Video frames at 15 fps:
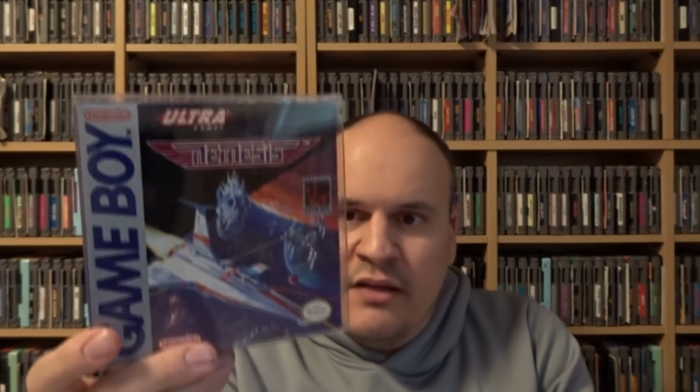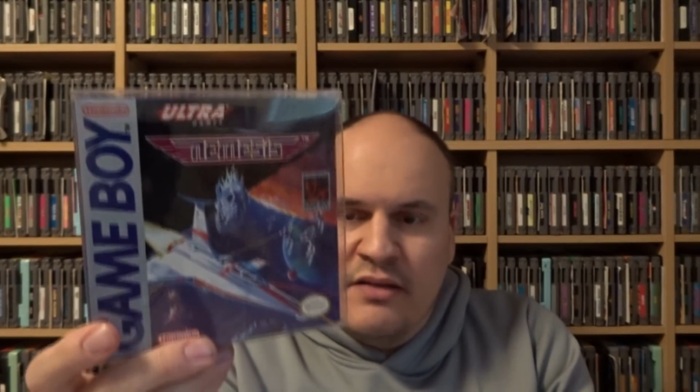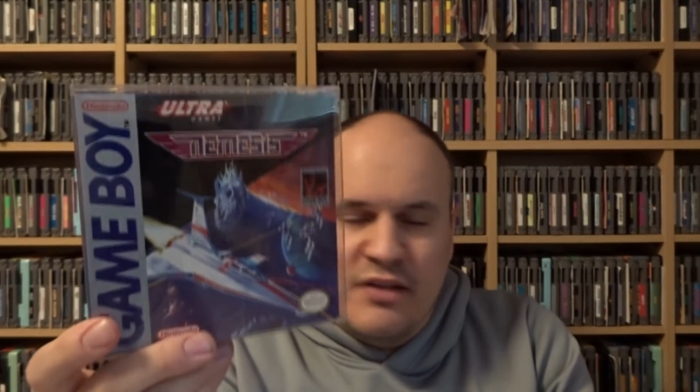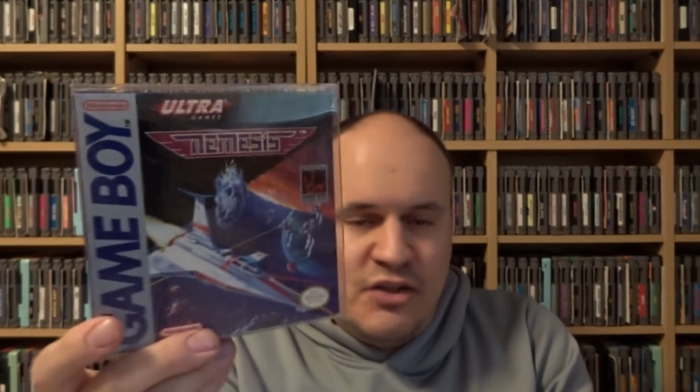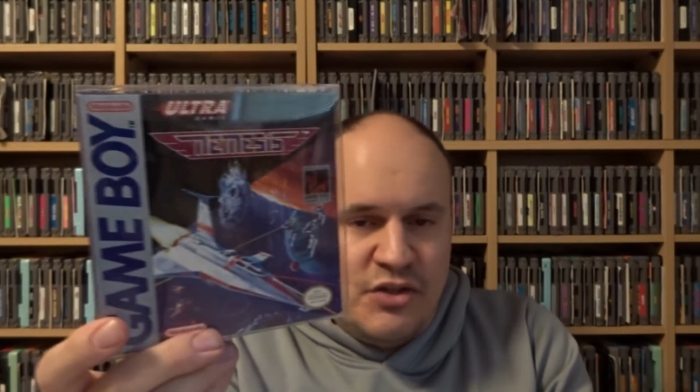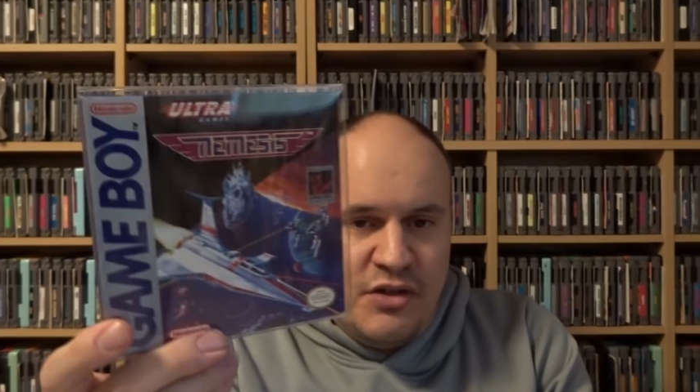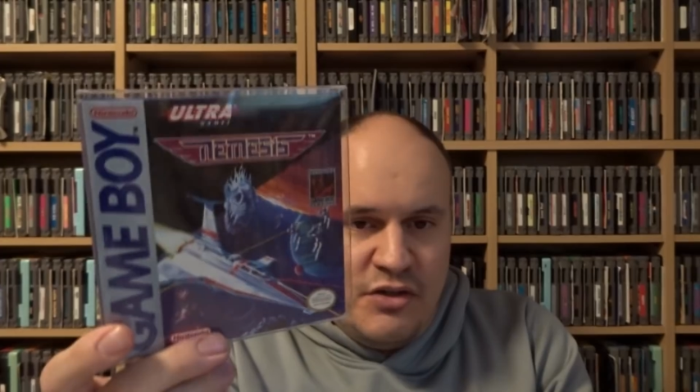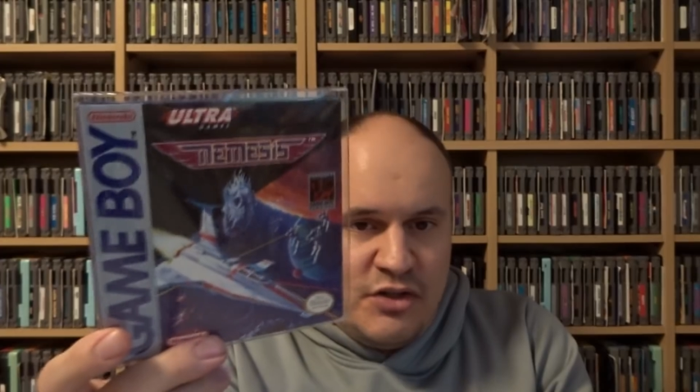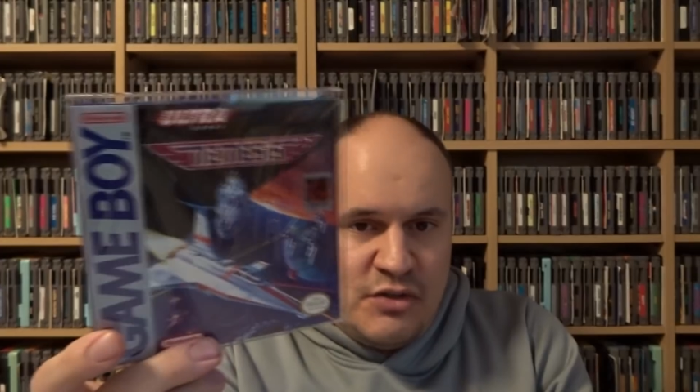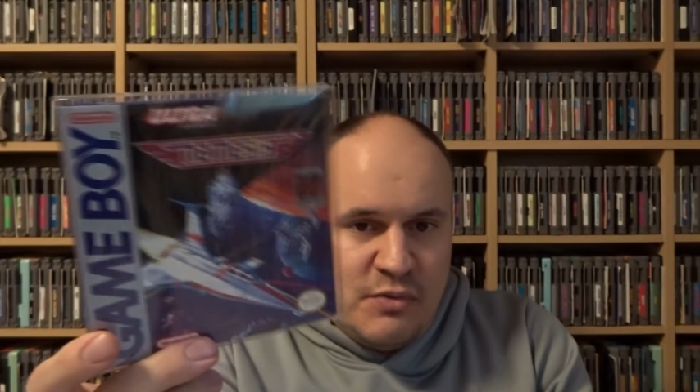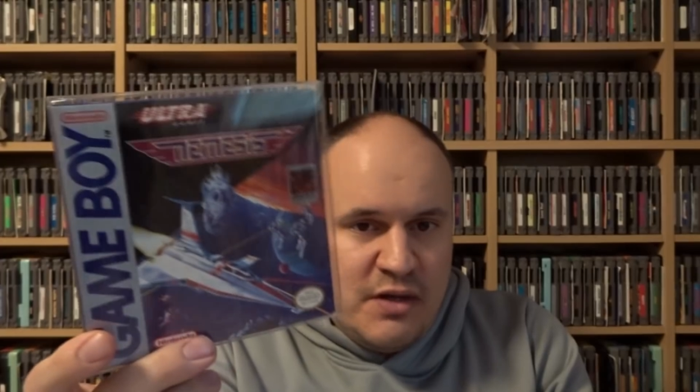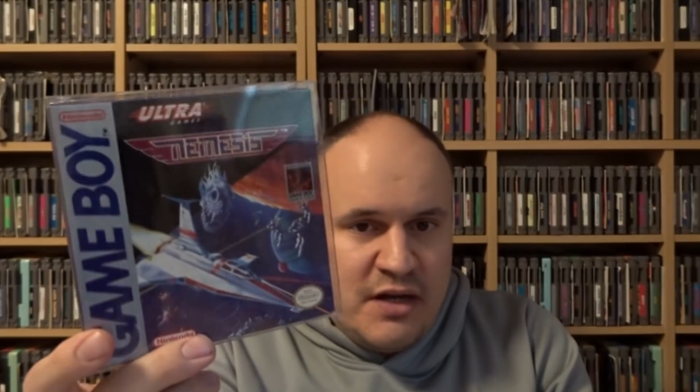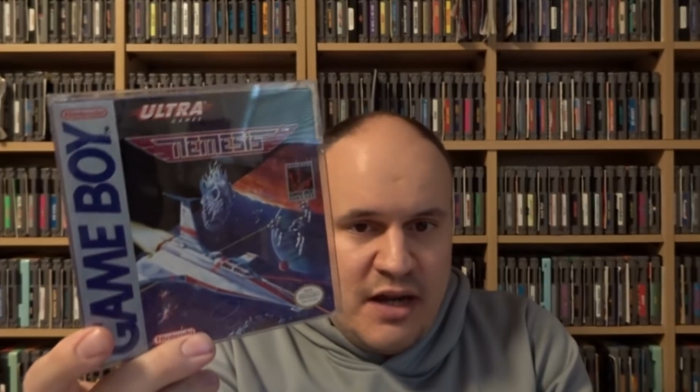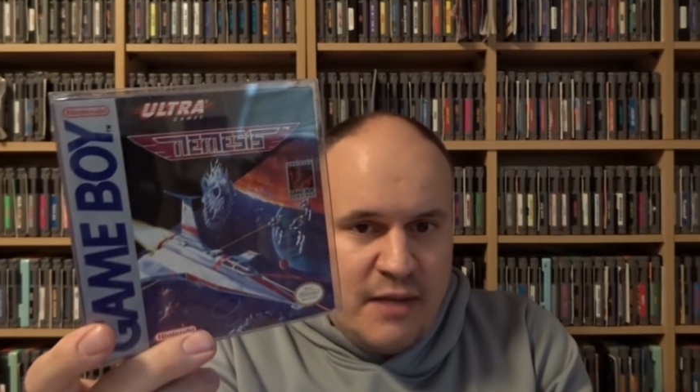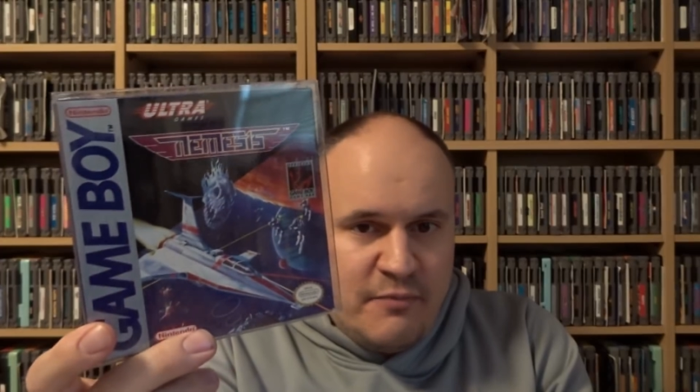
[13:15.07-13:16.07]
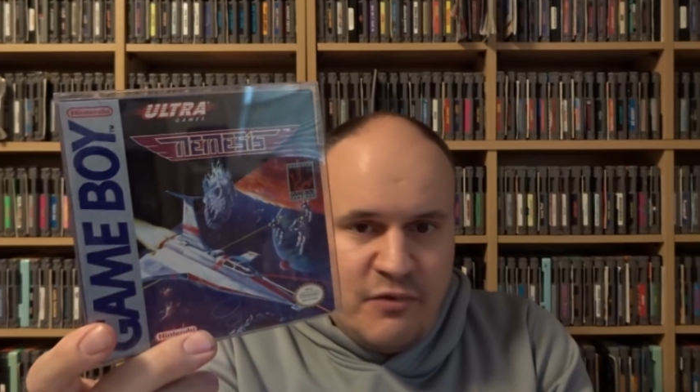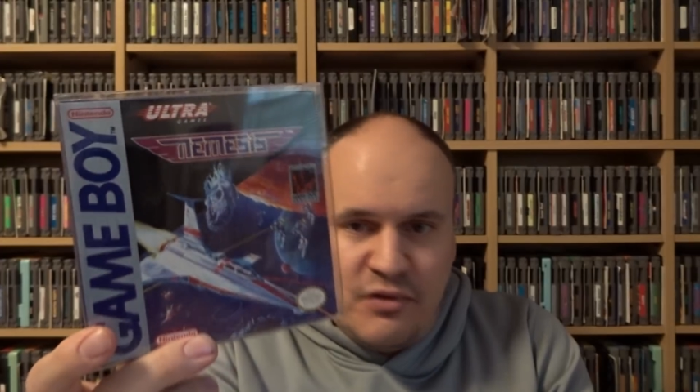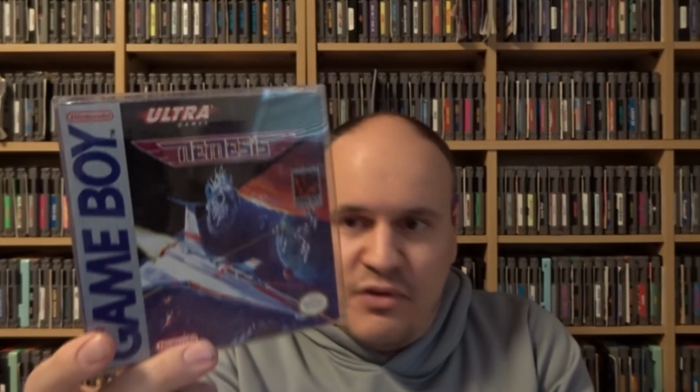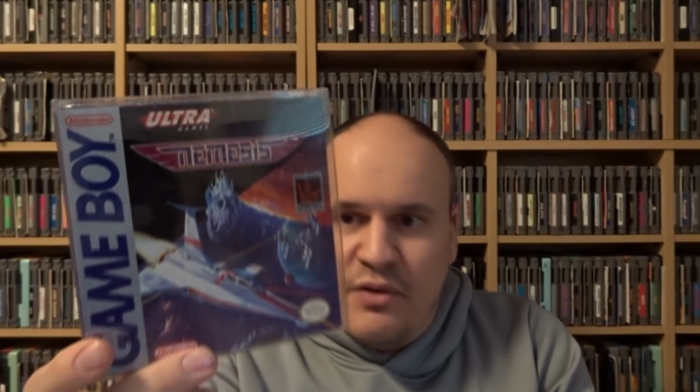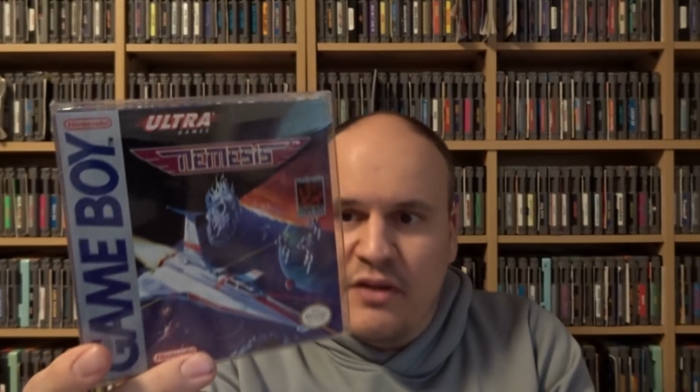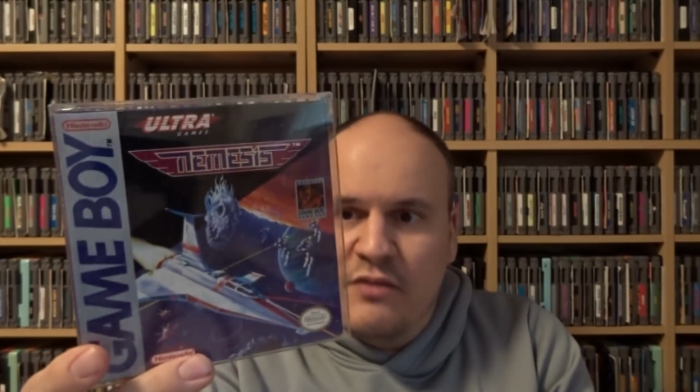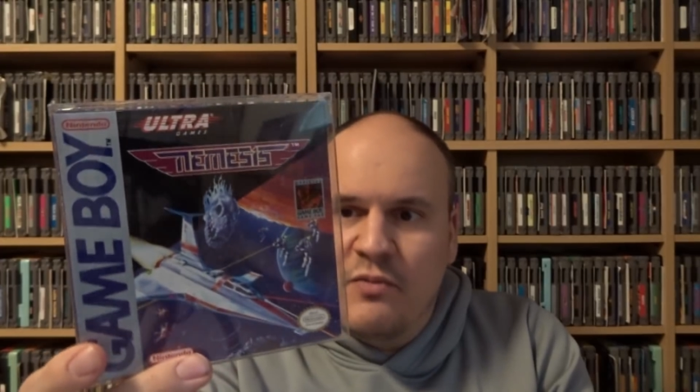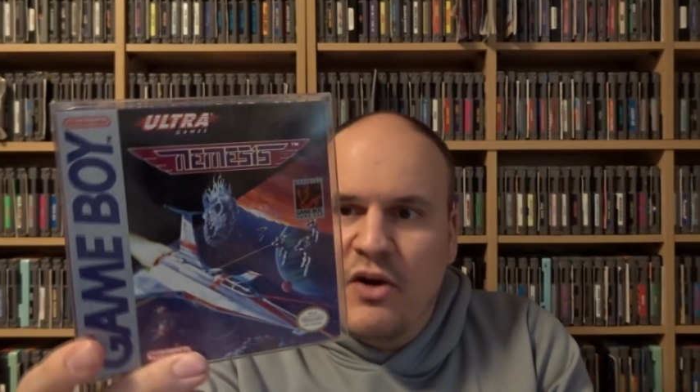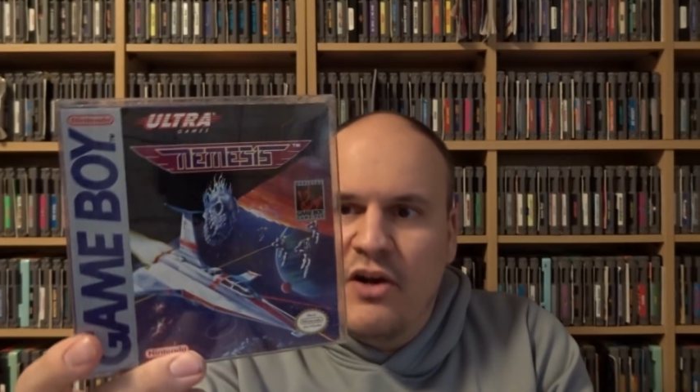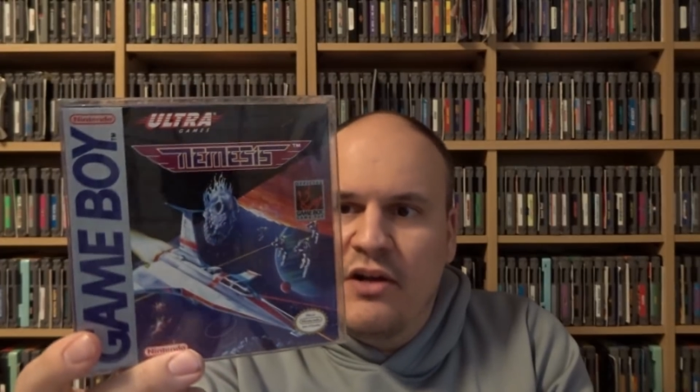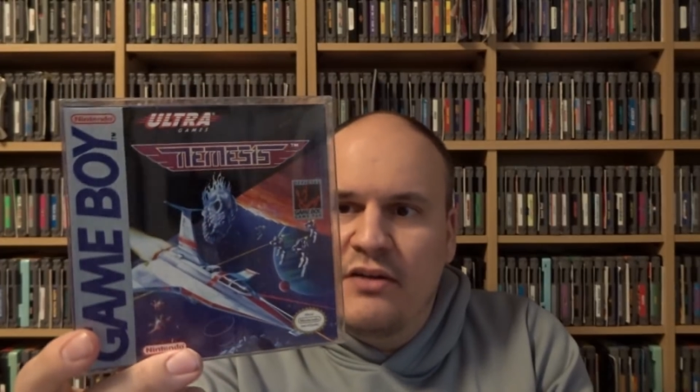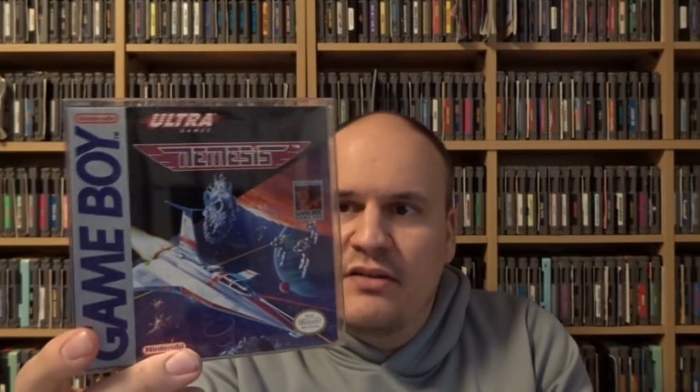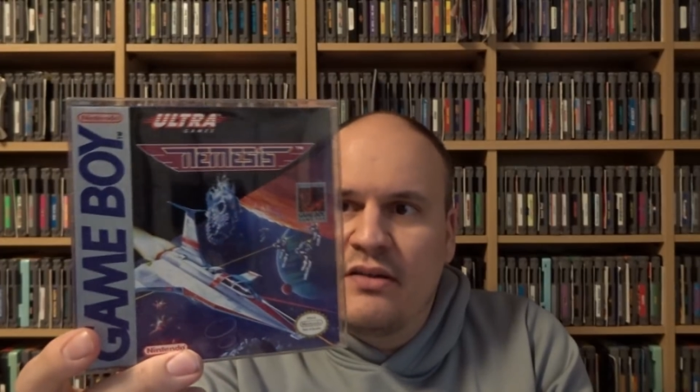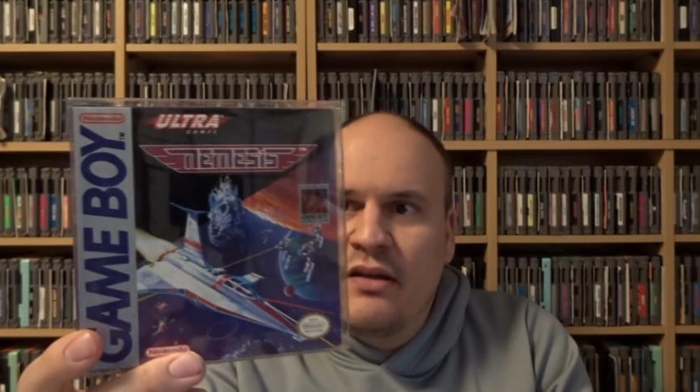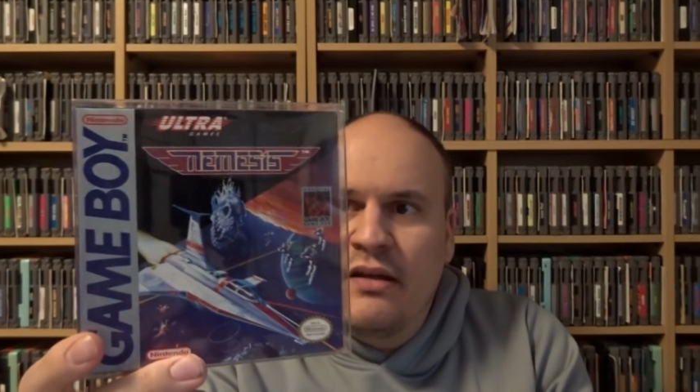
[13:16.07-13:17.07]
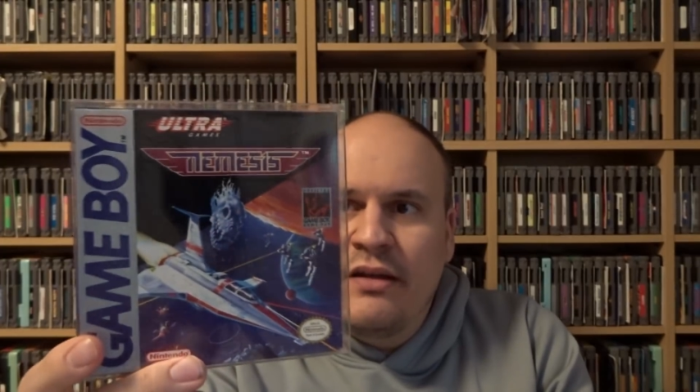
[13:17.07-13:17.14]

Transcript: essentially just renamed for the US market.